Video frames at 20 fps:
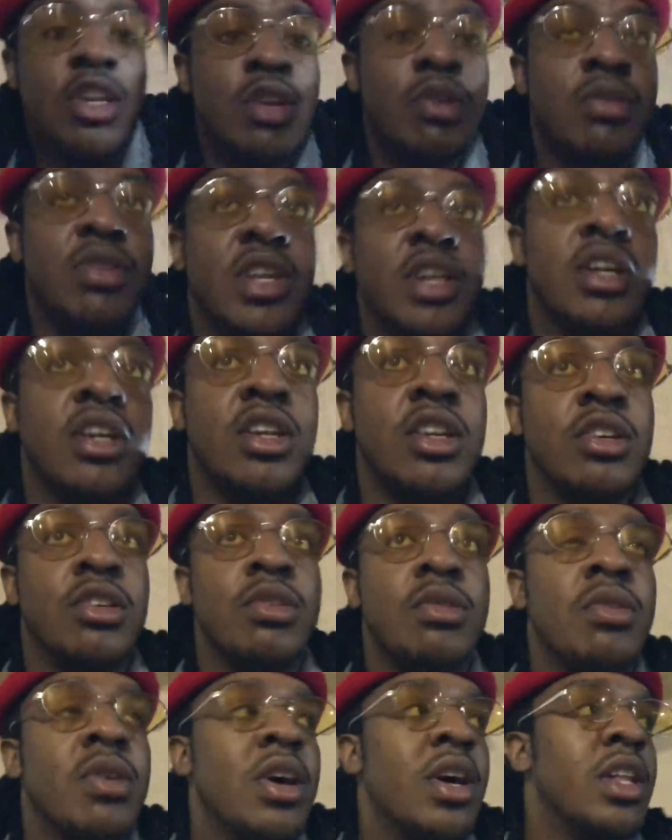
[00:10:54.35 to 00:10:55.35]
You know what they're gonna
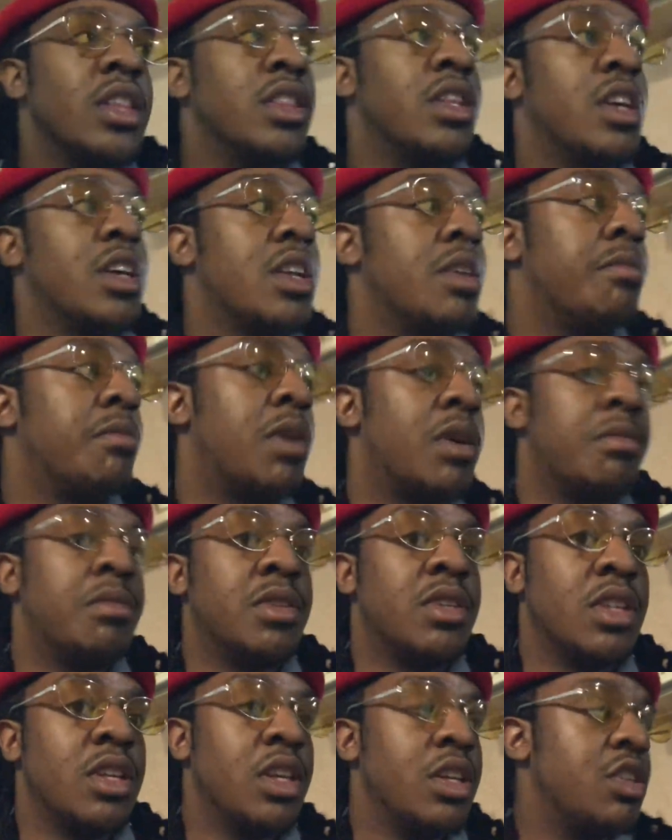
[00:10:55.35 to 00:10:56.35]
do? They're gonna
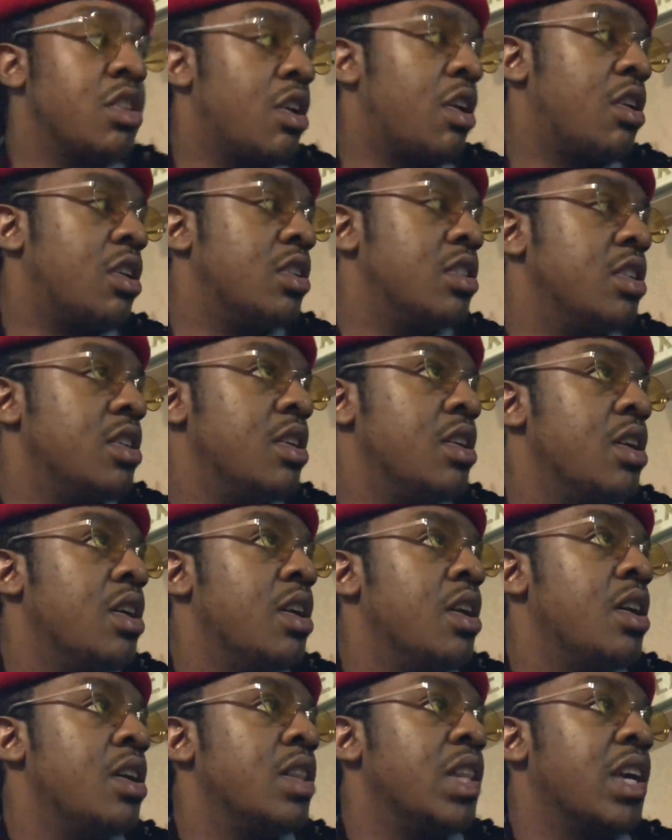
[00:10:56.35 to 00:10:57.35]
purposely charge.
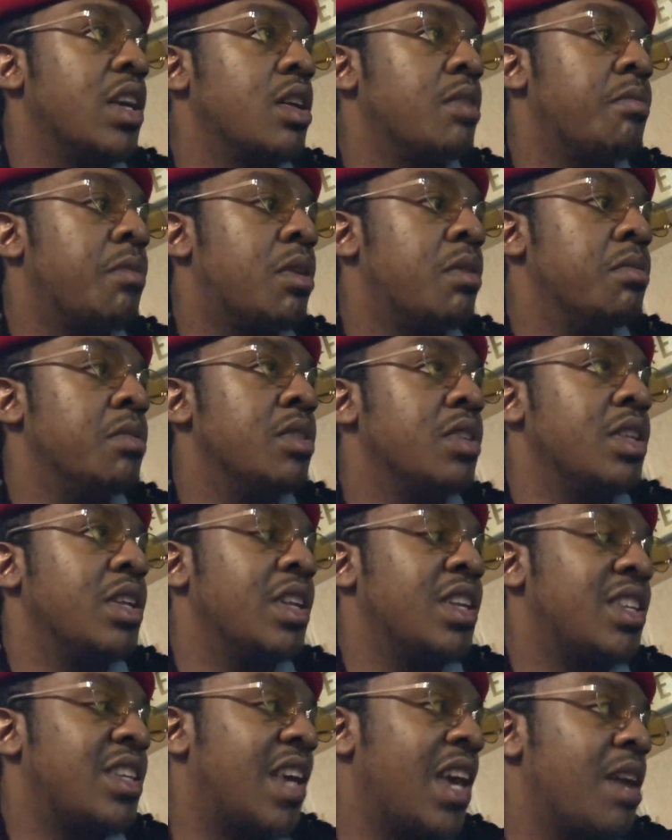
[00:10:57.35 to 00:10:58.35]
They're gonna purposely
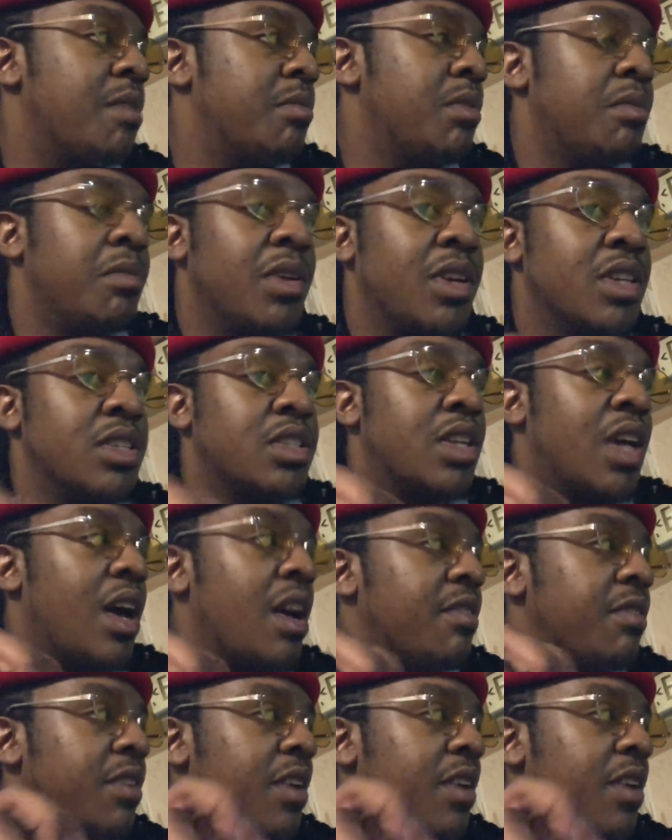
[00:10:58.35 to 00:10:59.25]
scam me because I have